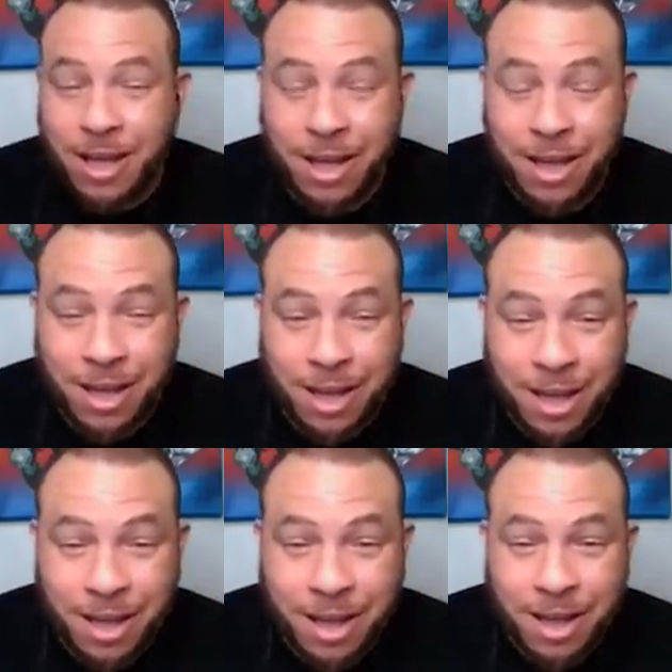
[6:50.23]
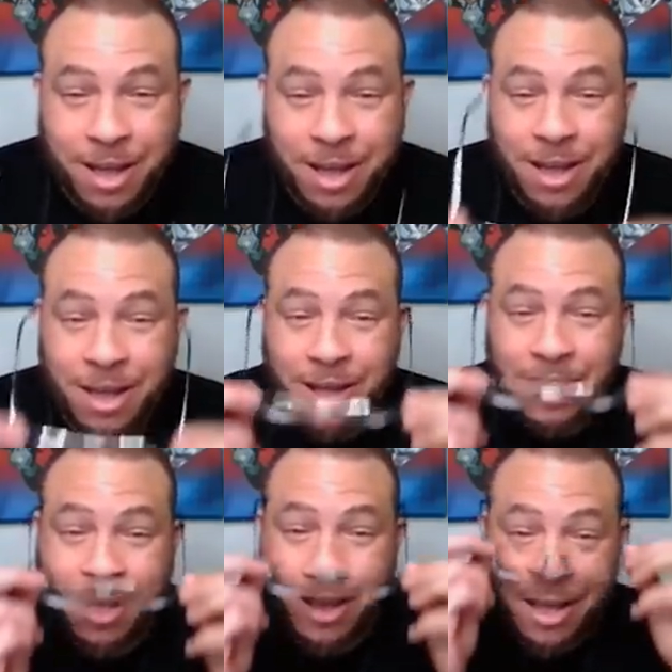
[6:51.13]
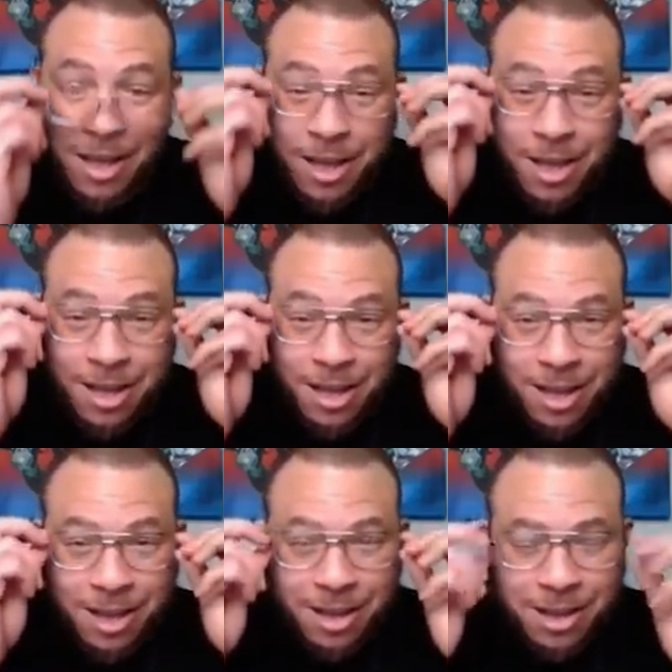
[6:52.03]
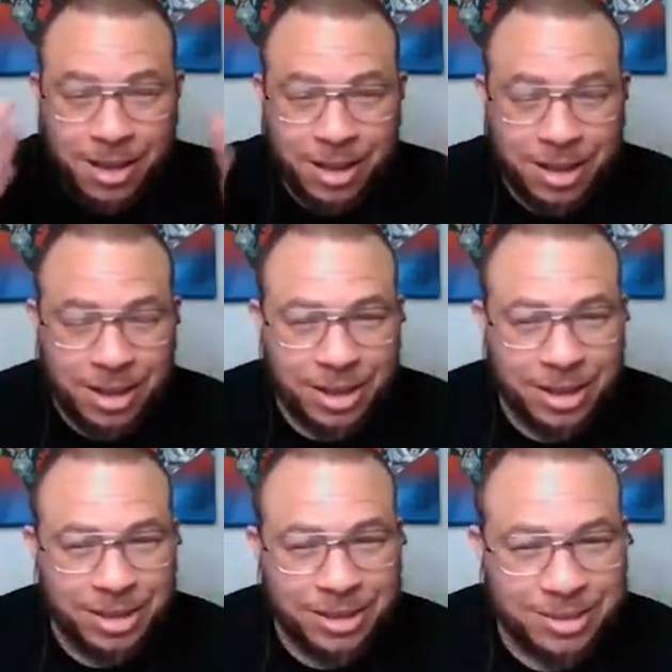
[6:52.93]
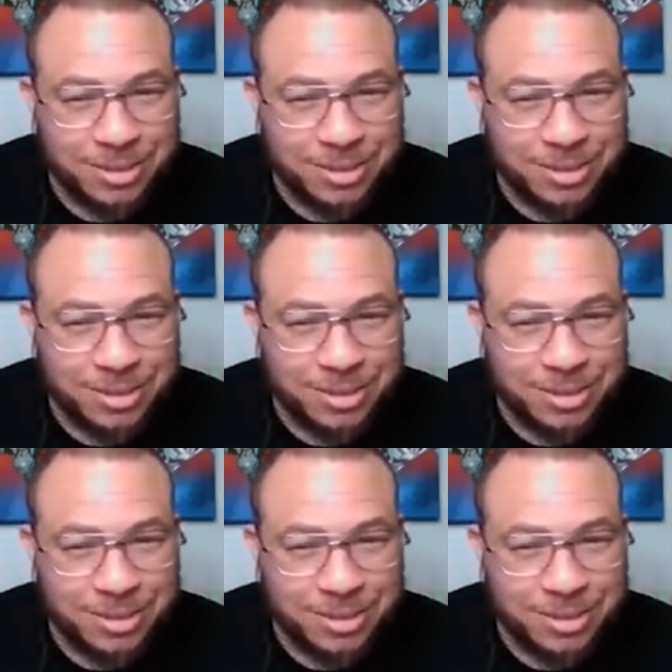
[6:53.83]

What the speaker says: (not speaking)